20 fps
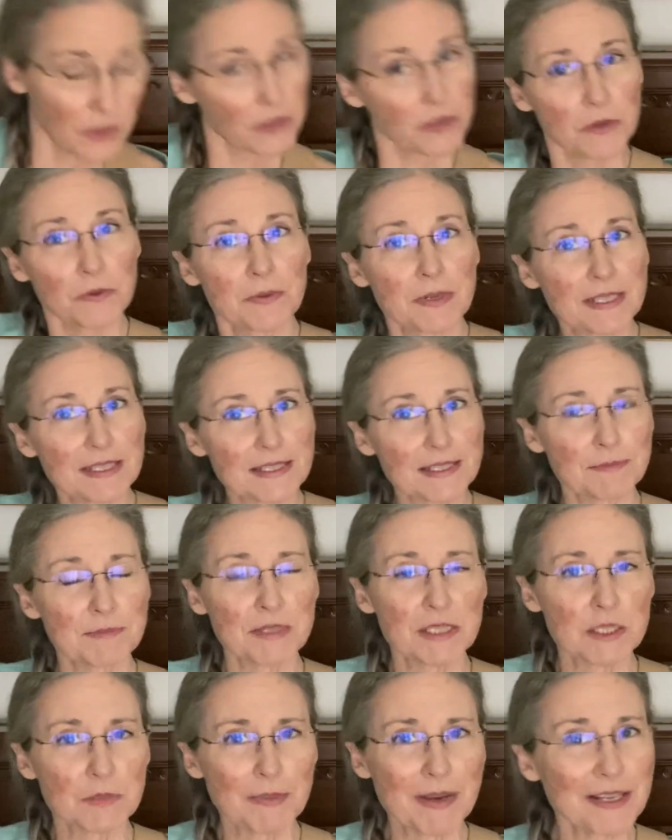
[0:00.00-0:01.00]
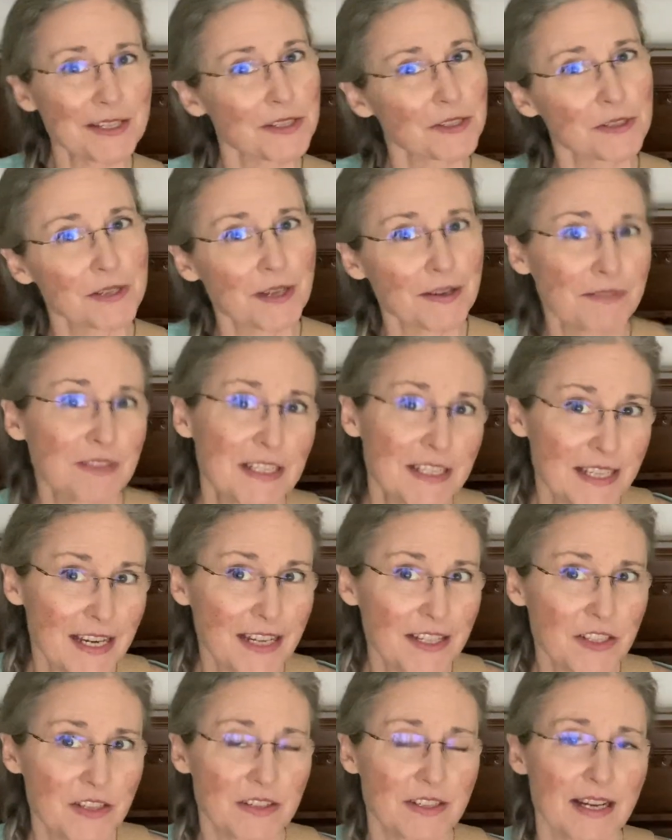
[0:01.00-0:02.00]
to reach something special, you have to
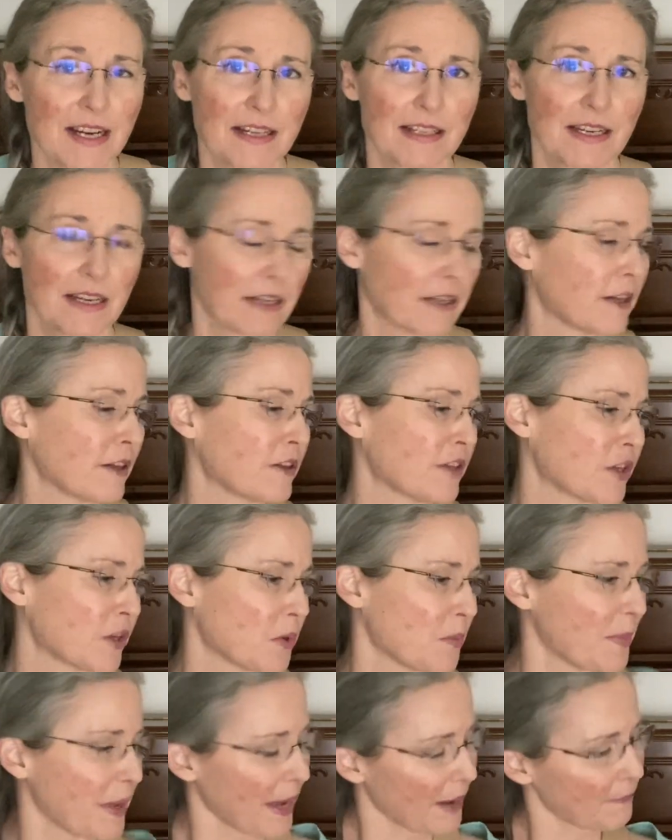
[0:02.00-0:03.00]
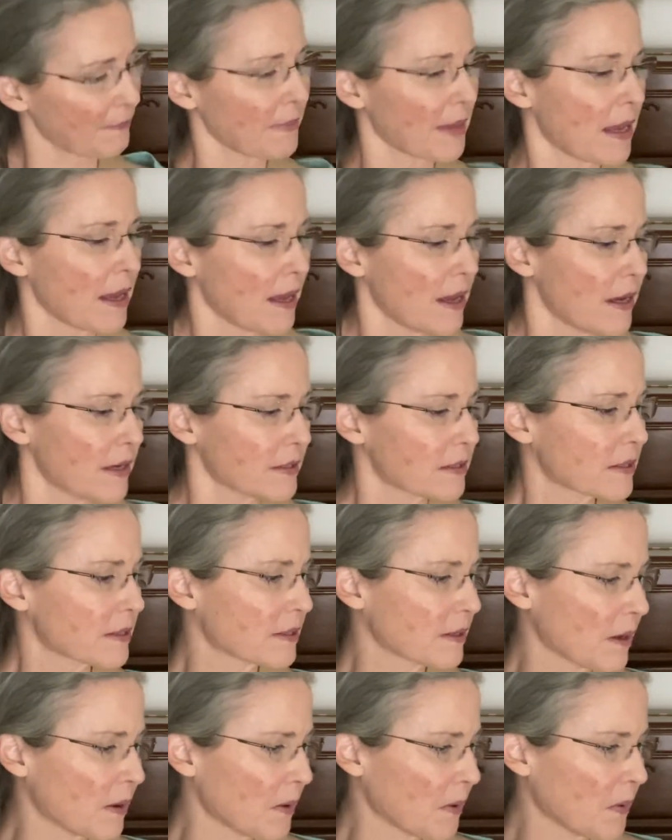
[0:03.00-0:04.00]
change your technique a little bit.
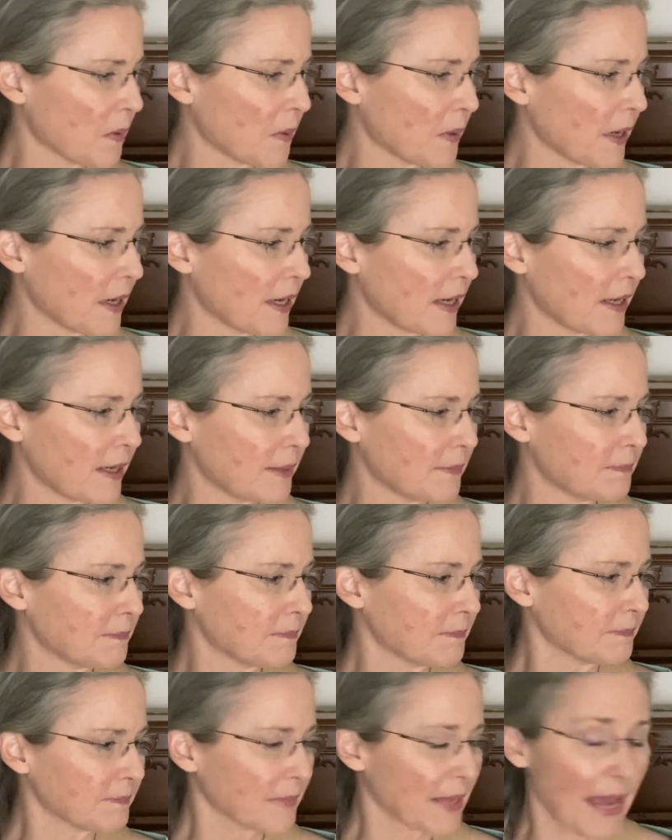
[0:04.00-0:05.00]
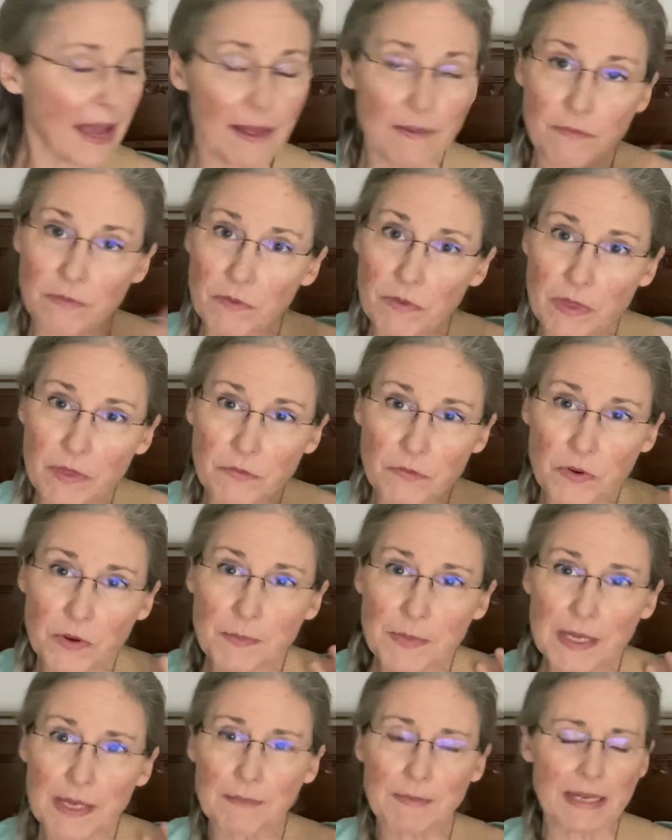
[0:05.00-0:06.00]
So, and for
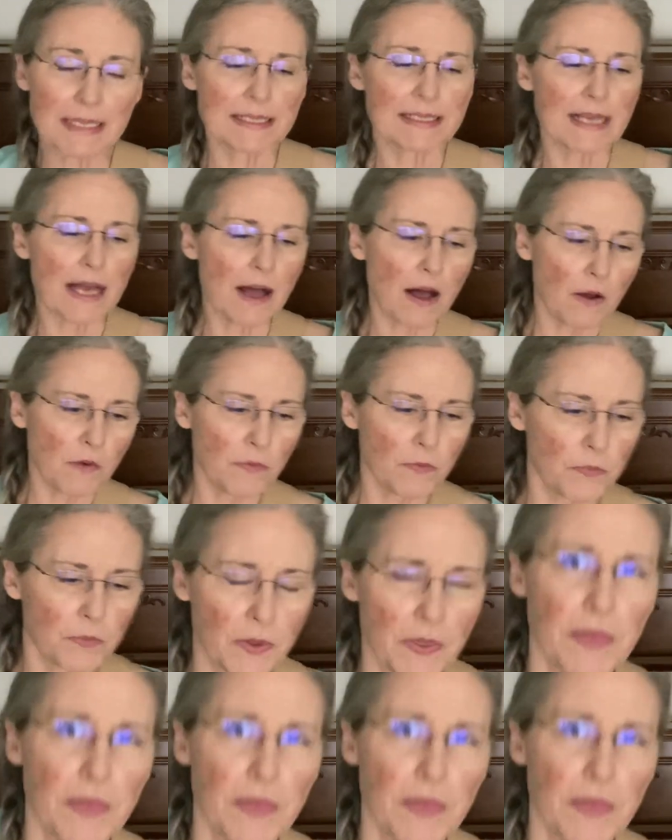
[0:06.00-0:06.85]
me myself, with